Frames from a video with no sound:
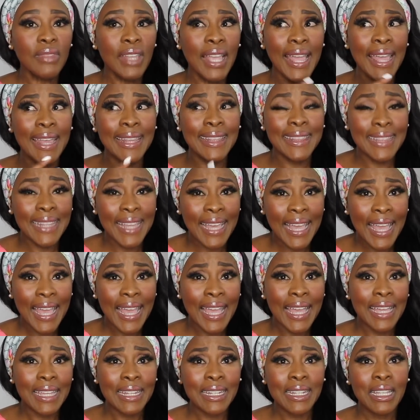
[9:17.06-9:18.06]
and
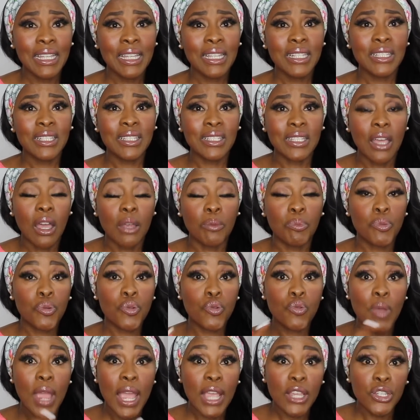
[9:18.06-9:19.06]
then start
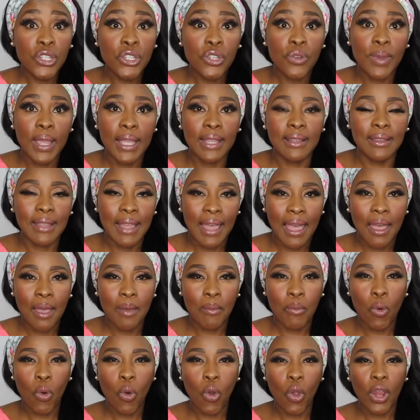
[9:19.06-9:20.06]
pressuring
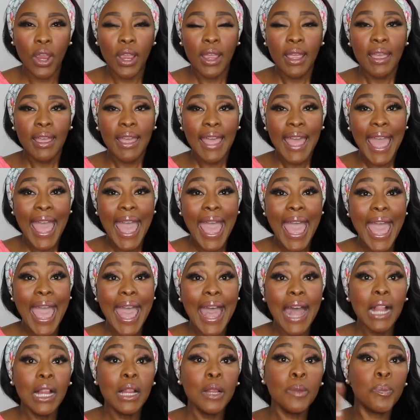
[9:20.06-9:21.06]
them or
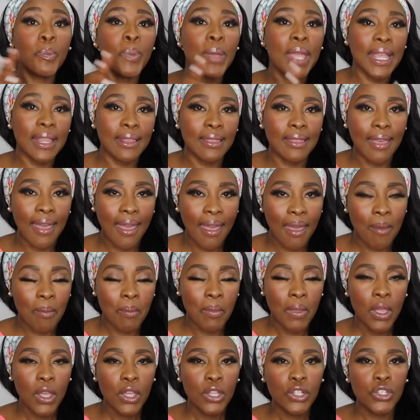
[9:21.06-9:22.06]
helping
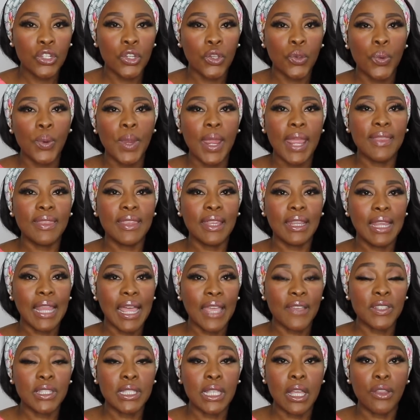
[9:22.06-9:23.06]
them to create the
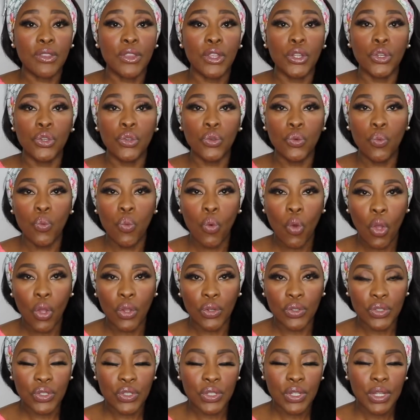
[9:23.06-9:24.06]
lifestyle that you
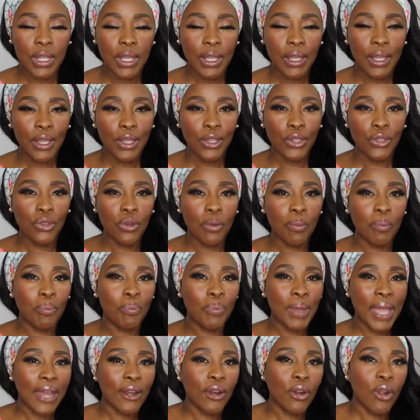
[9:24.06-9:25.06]
want. You're
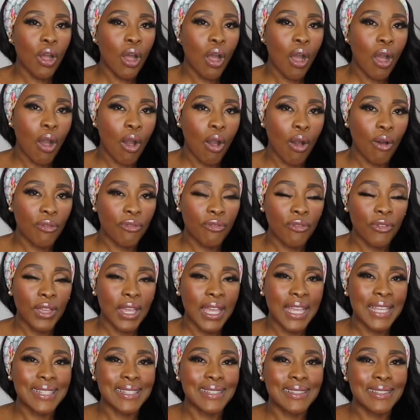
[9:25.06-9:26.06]
better
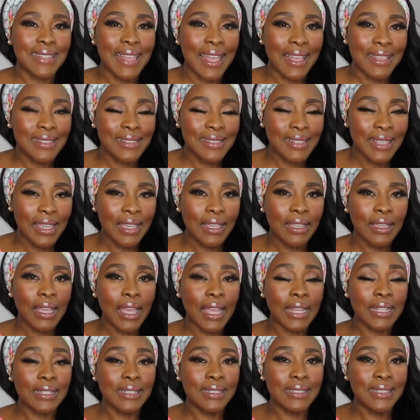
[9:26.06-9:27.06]
off
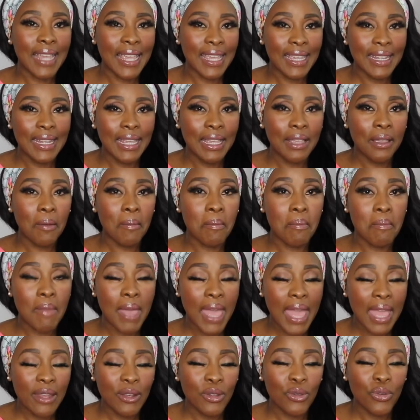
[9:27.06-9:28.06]
assessing and dating
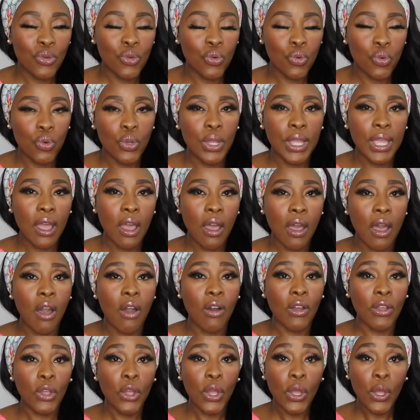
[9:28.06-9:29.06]
men who
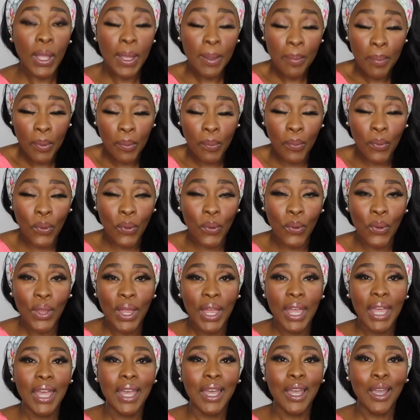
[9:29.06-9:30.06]
are
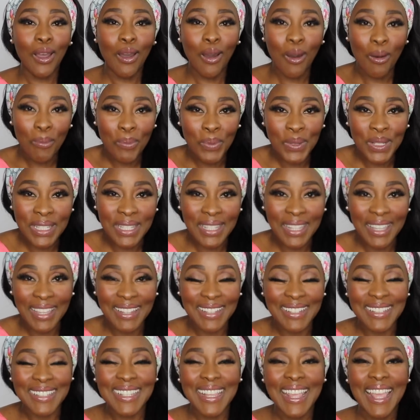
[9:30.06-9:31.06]
capable,
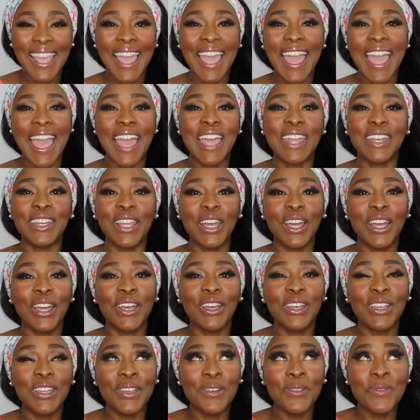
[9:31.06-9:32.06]
competent, and
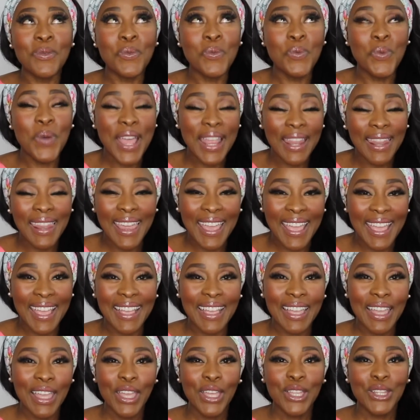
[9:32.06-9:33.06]

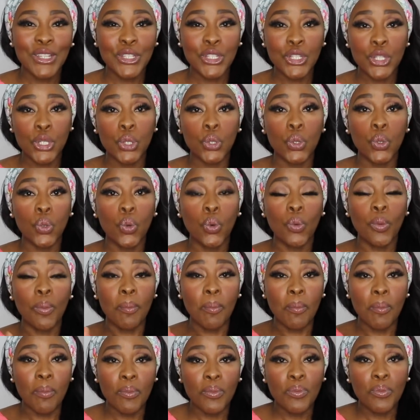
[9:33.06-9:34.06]
willing
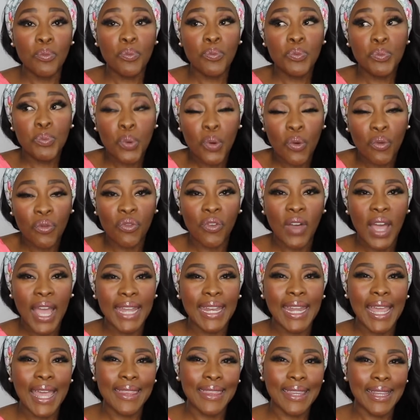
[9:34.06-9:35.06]
to
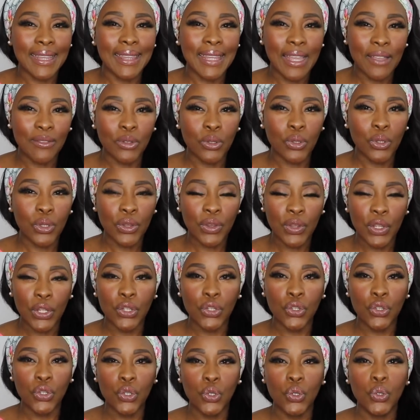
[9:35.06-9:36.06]
provide at the level that
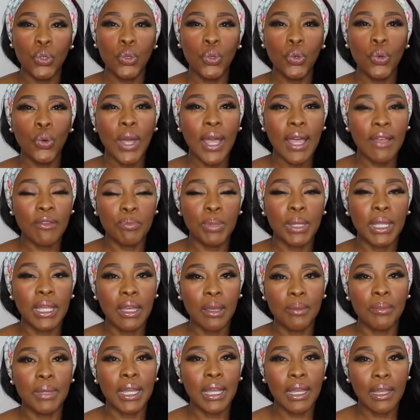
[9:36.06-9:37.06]
you have
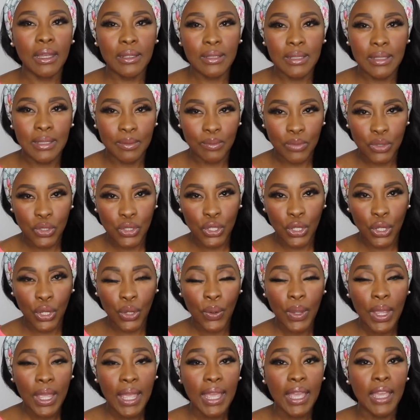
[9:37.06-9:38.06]
become accustomed
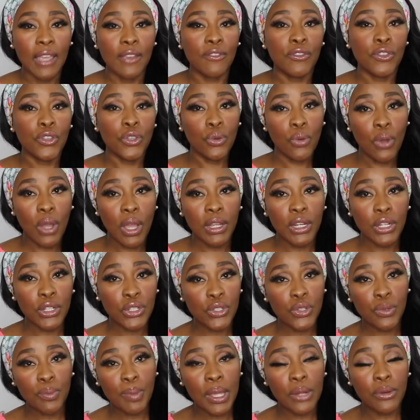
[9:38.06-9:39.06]
to. If you are in
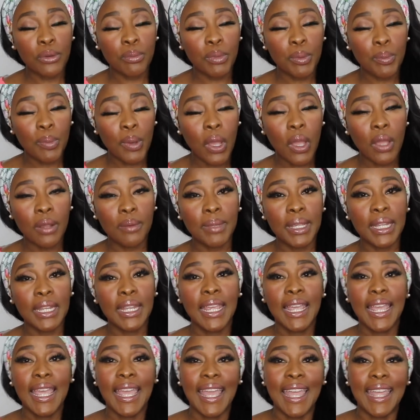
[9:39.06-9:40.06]
a two-bedroom
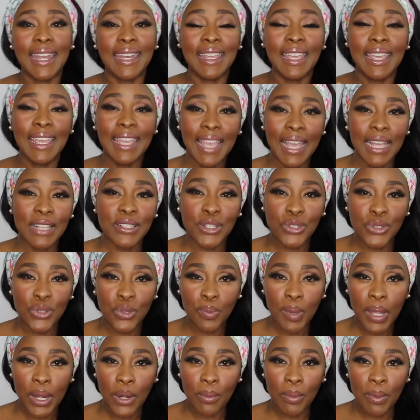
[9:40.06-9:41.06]
apartment and he has a
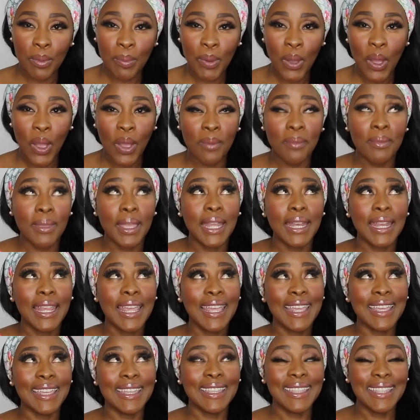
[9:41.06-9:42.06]
two-bedroom
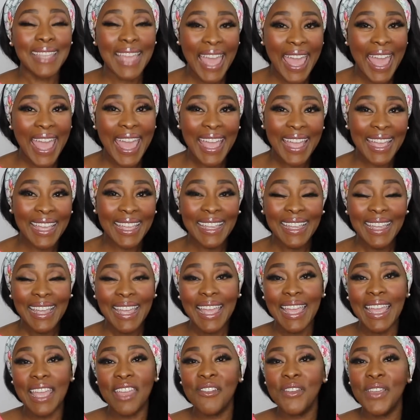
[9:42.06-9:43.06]
apartment,
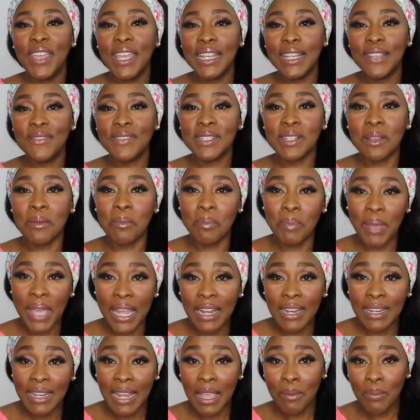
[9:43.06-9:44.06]
yay! If he lives in a
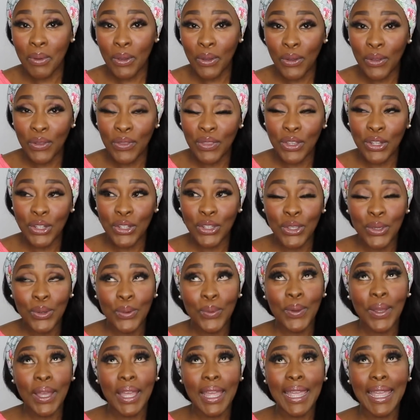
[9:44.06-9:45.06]
better neighborhood than you,